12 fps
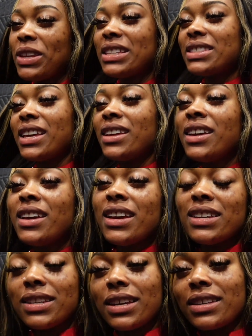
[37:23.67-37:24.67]
he said
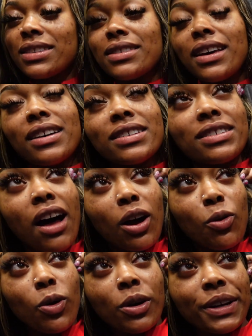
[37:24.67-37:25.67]
she a, a
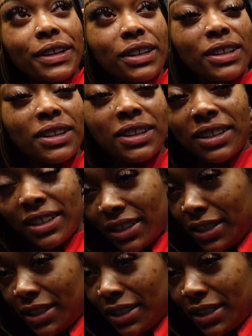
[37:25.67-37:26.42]
sock warrior. yeah.